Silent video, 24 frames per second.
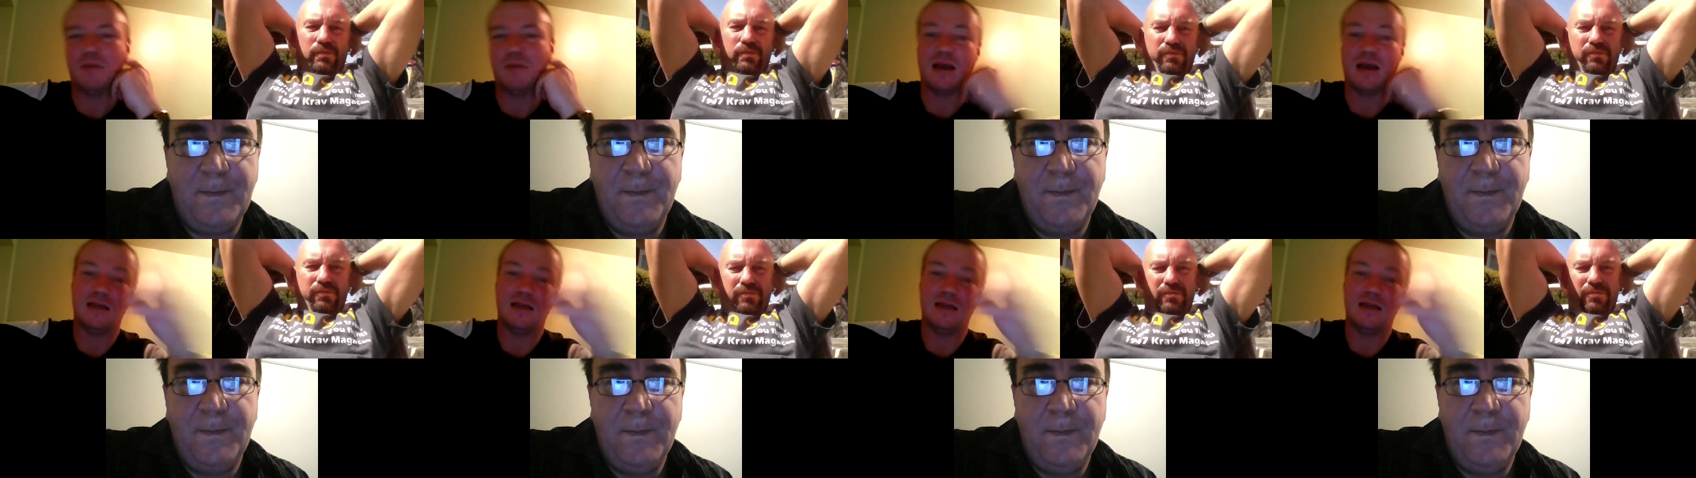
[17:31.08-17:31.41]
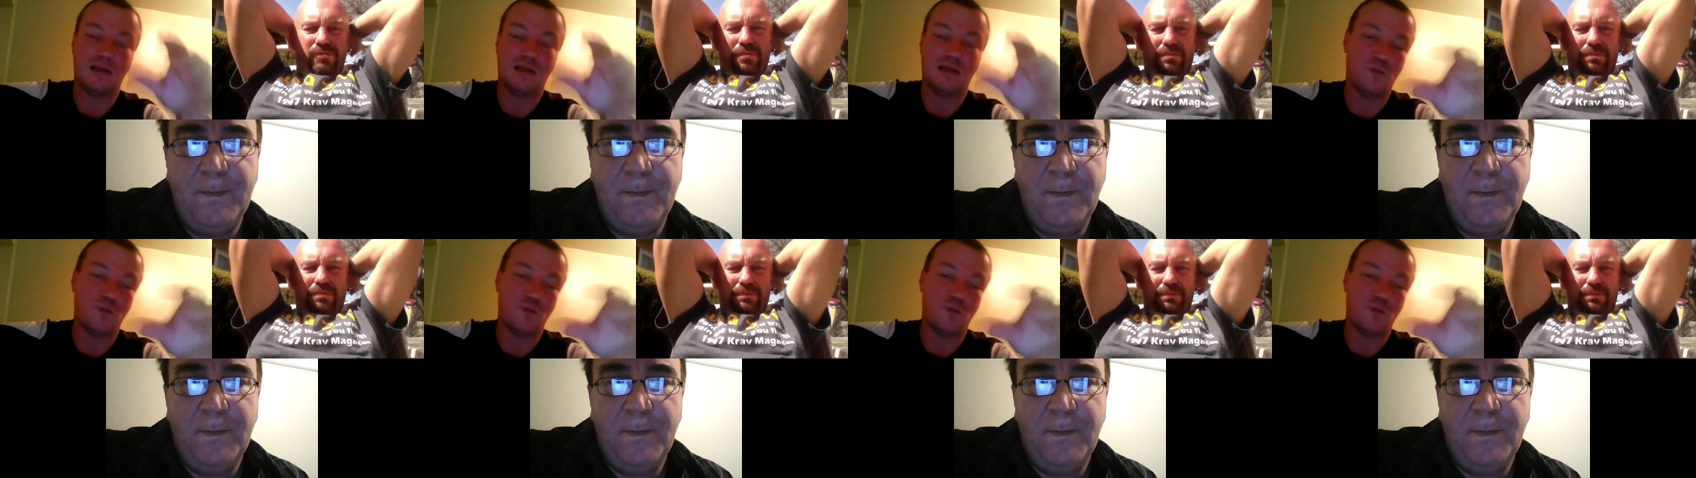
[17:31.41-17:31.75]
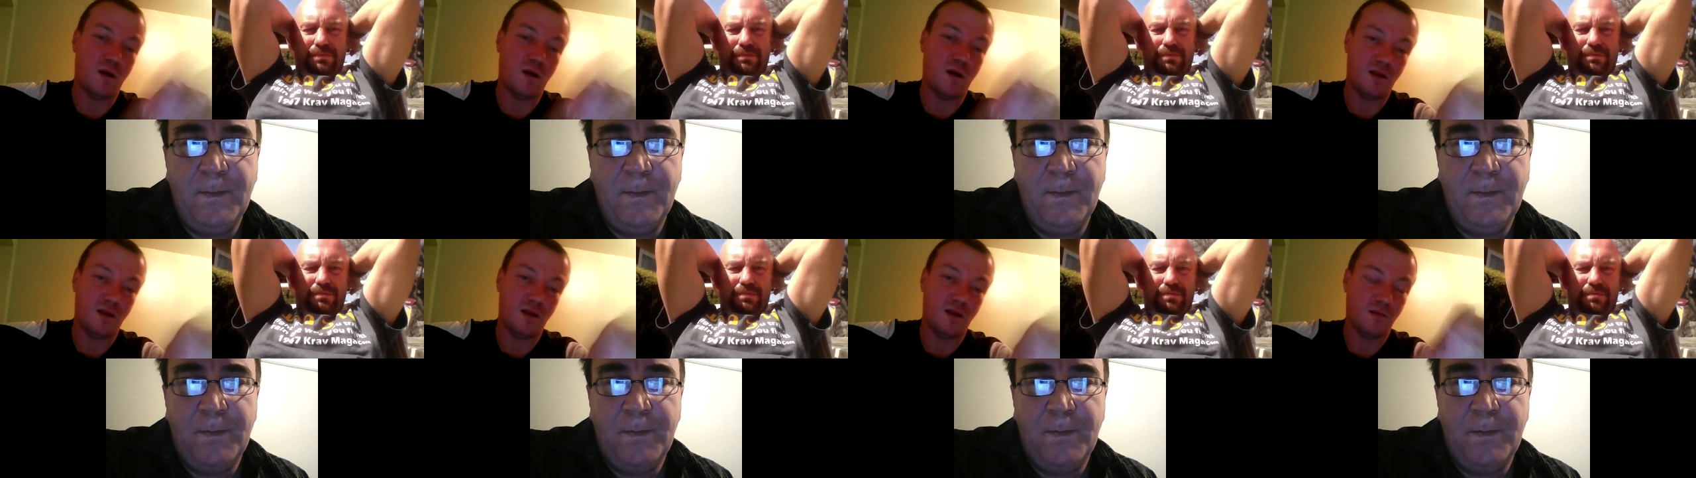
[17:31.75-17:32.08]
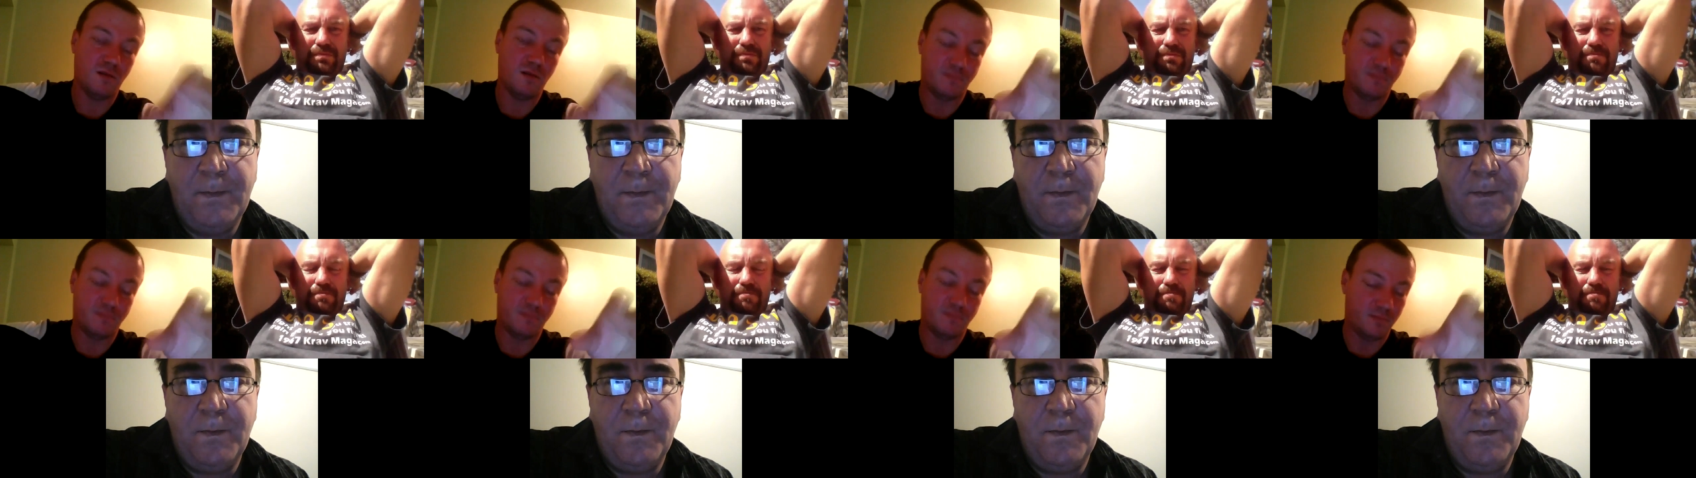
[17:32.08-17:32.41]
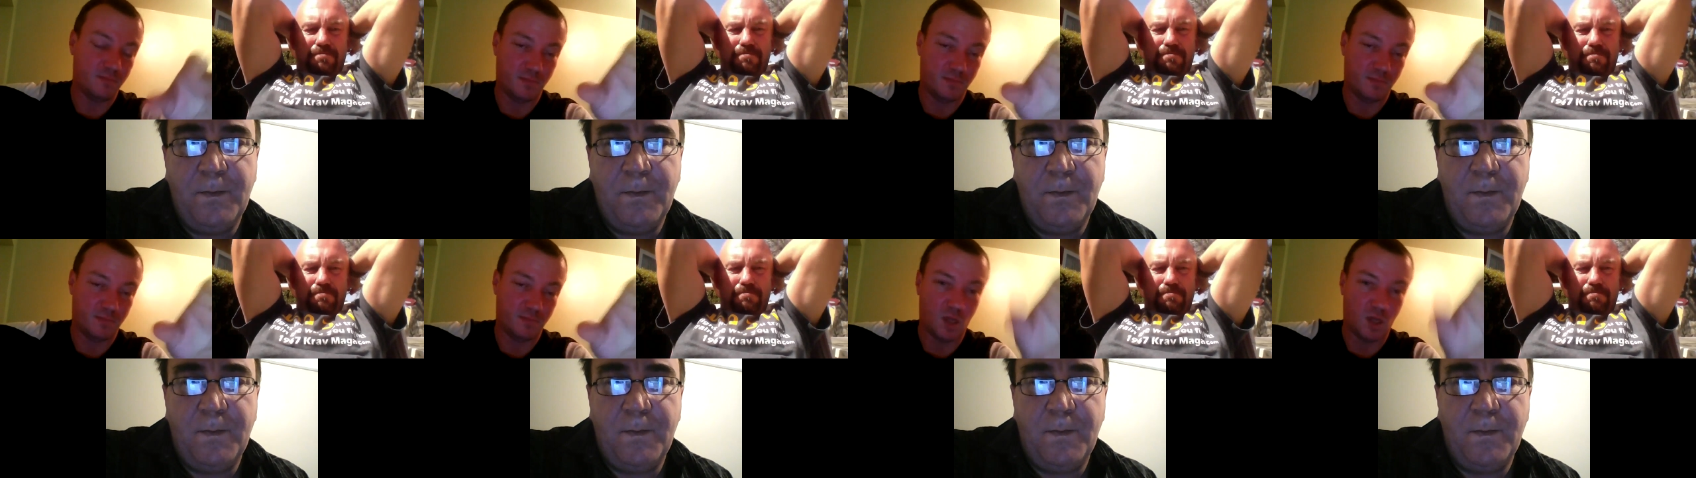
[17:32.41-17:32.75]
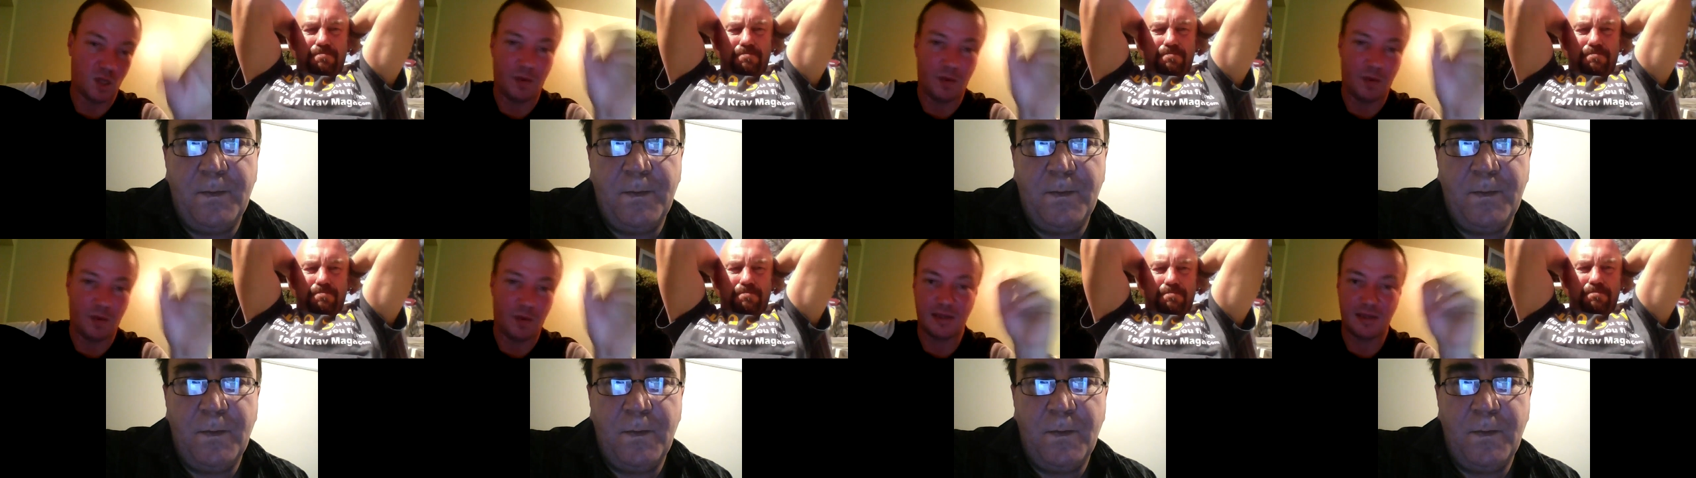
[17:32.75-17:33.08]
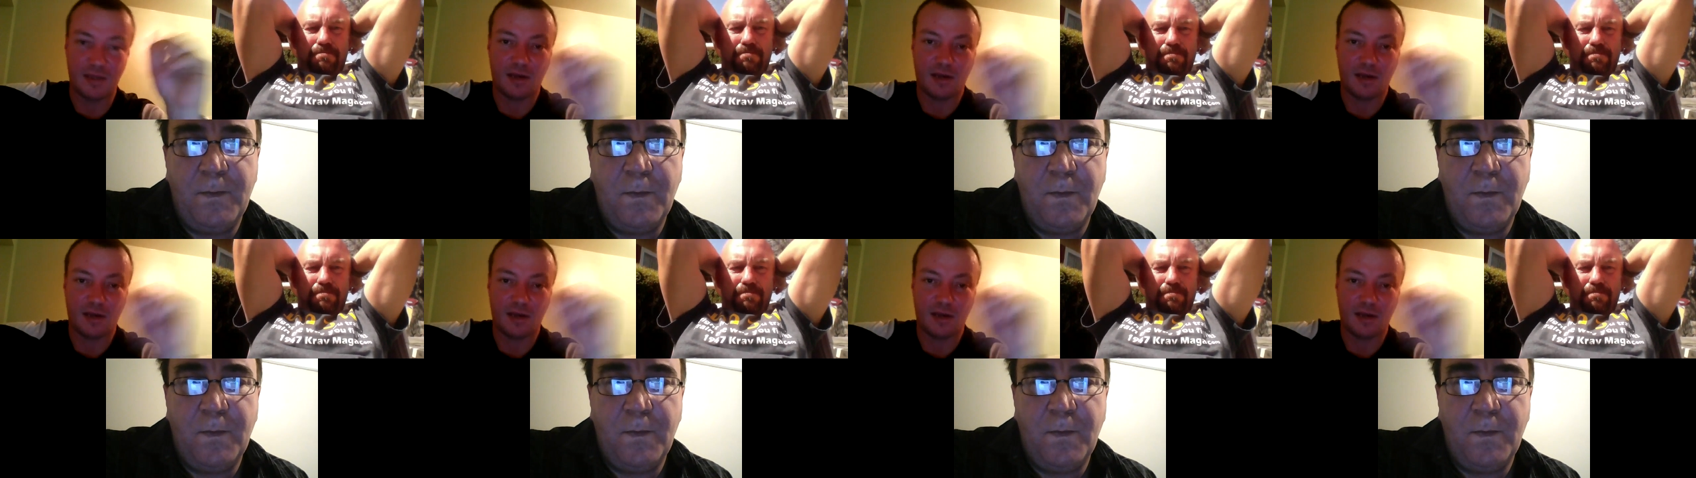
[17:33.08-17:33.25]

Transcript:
Speaker 1: it's one of the topics then